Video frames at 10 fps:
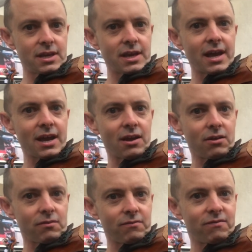
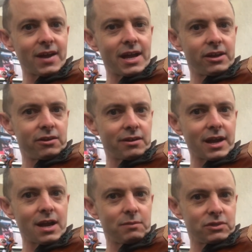how far your
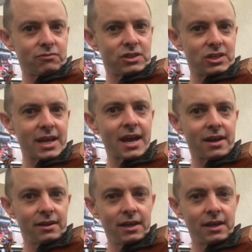arm is reaching out